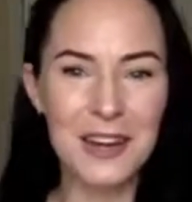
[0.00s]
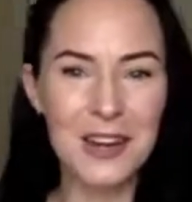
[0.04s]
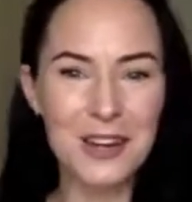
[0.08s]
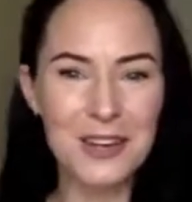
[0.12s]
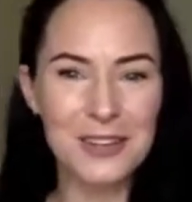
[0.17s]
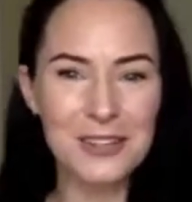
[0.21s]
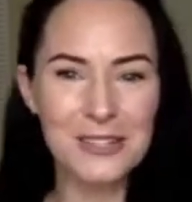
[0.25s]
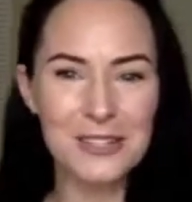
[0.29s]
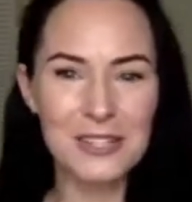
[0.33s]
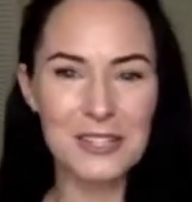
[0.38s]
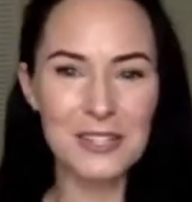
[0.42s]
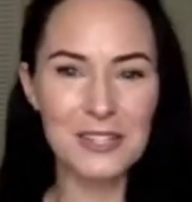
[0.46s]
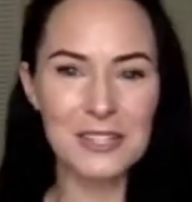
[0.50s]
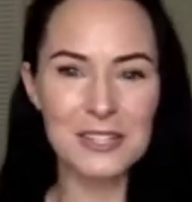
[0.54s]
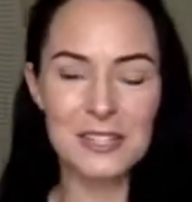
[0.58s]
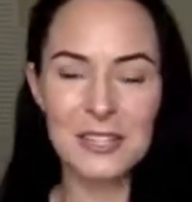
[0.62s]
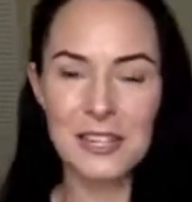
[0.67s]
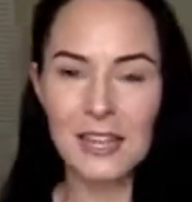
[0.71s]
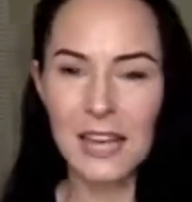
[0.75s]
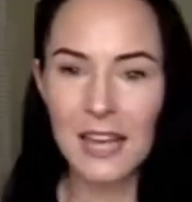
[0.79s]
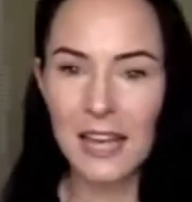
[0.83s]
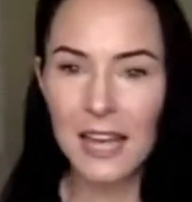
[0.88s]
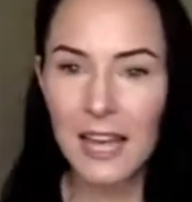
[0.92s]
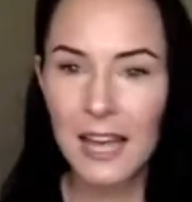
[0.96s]
all just,
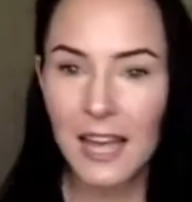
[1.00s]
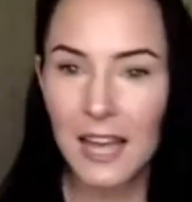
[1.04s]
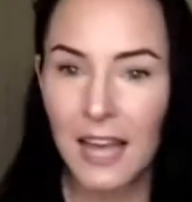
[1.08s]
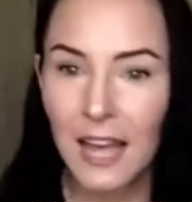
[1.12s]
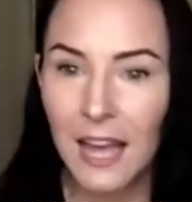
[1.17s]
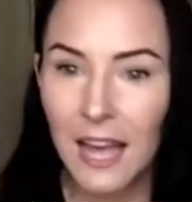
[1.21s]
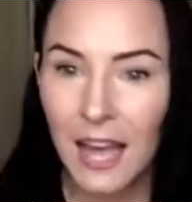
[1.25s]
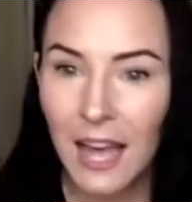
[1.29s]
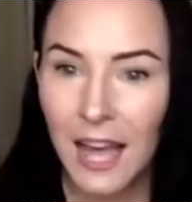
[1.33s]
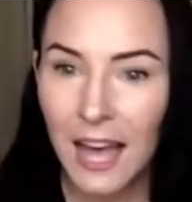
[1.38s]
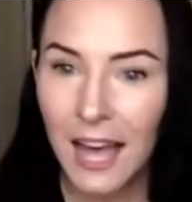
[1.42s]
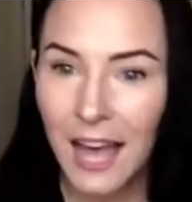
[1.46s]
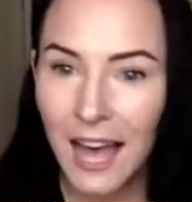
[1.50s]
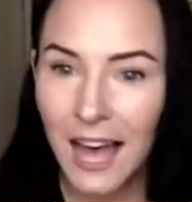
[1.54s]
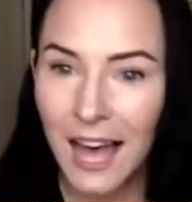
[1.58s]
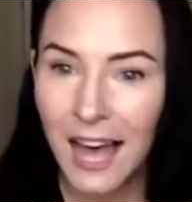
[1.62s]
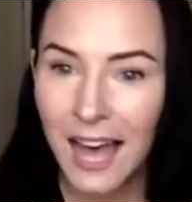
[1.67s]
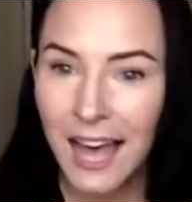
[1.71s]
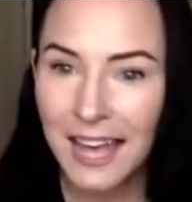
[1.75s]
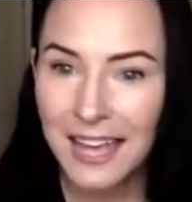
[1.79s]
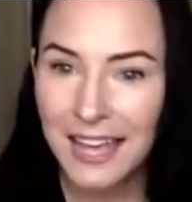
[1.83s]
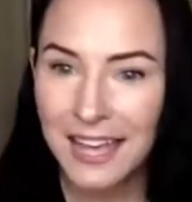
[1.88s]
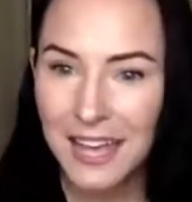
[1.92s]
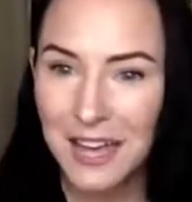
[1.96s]

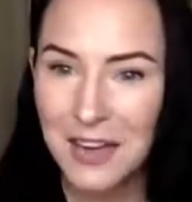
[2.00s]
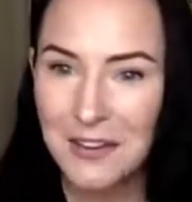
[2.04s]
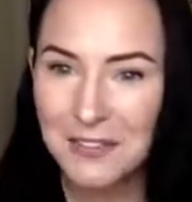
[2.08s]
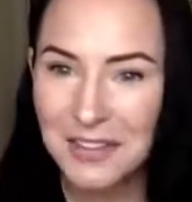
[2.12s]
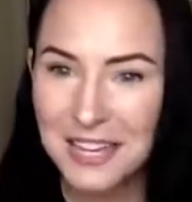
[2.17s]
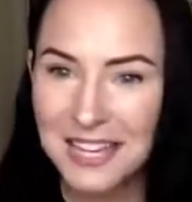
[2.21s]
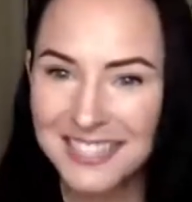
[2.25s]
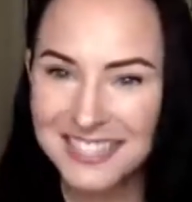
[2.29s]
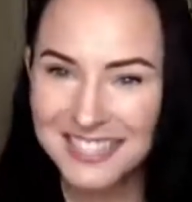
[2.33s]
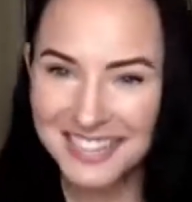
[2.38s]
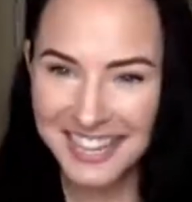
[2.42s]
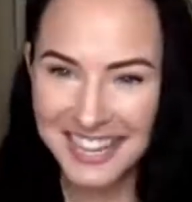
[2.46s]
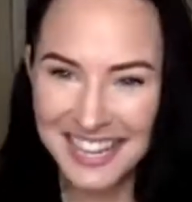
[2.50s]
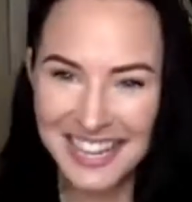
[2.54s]
hi, Kevin.